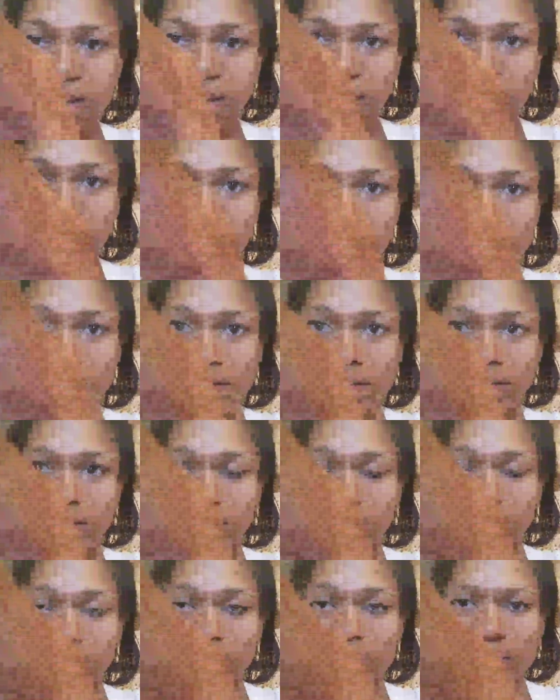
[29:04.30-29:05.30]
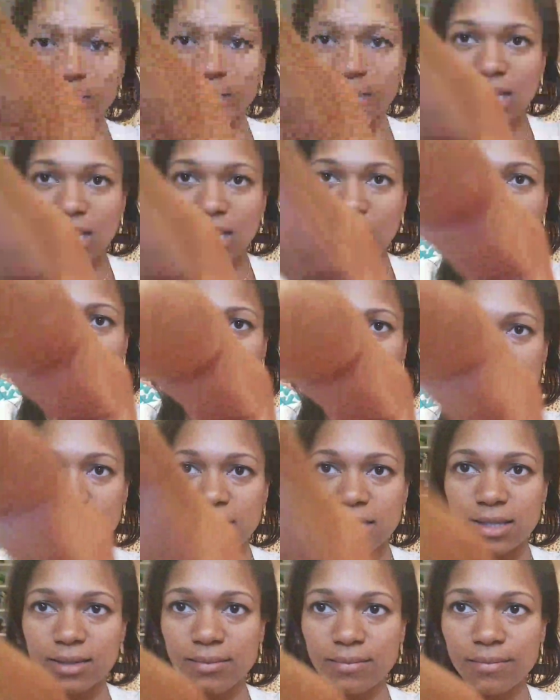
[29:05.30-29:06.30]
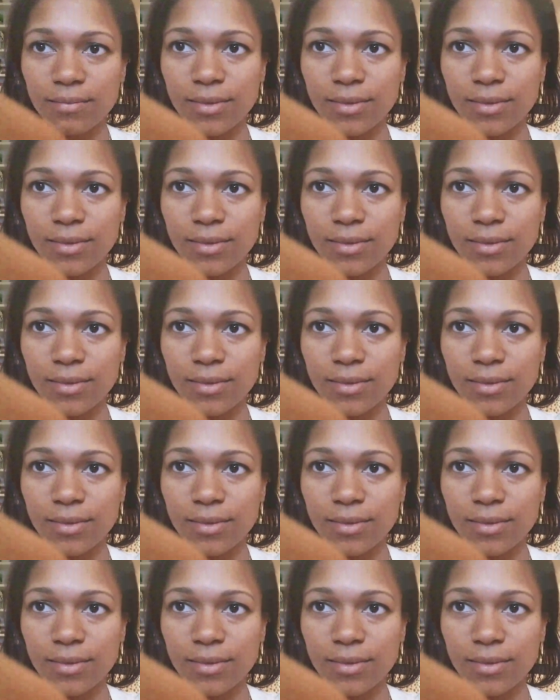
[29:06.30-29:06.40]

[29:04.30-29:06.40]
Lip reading: for just in case.